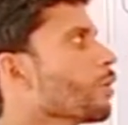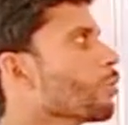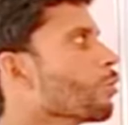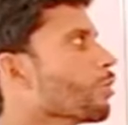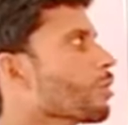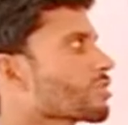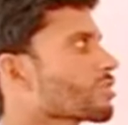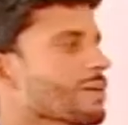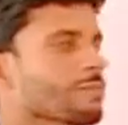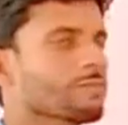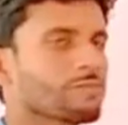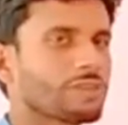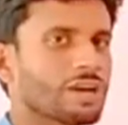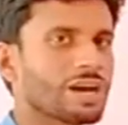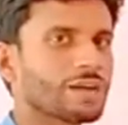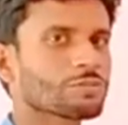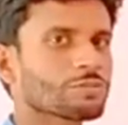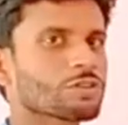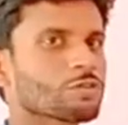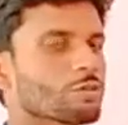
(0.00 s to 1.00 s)
some
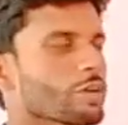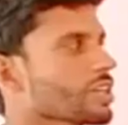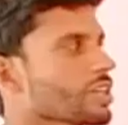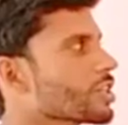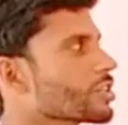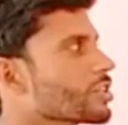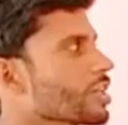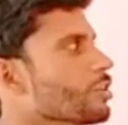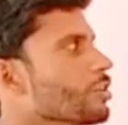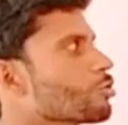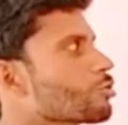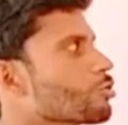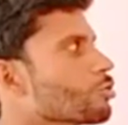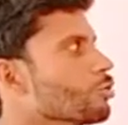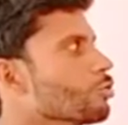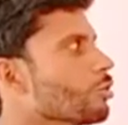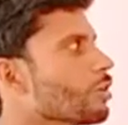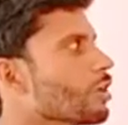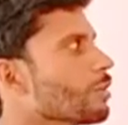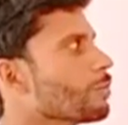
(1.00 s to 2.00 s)
verbs when they change
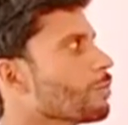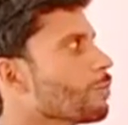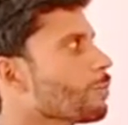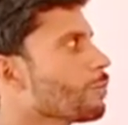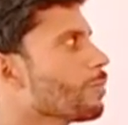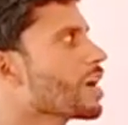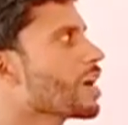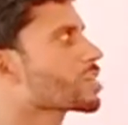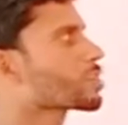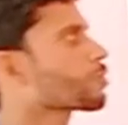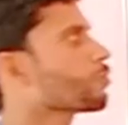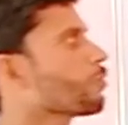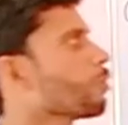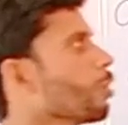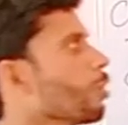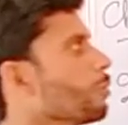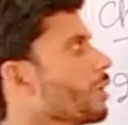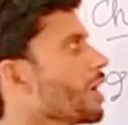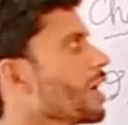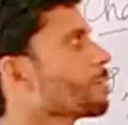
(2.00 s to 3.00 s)
to past
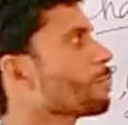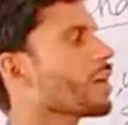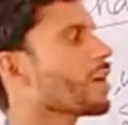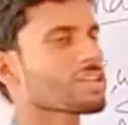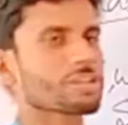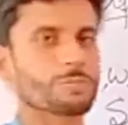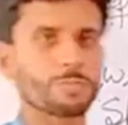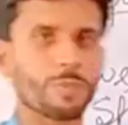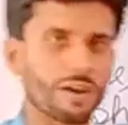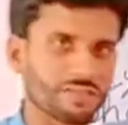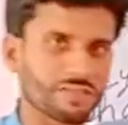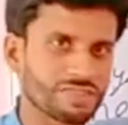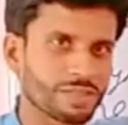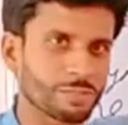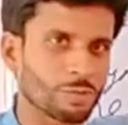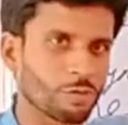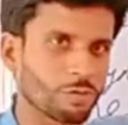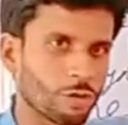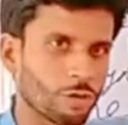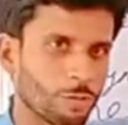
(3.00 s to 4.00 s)
form and past
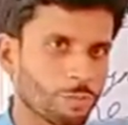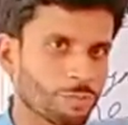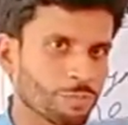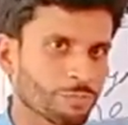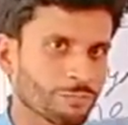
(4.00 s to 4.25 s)
participle form,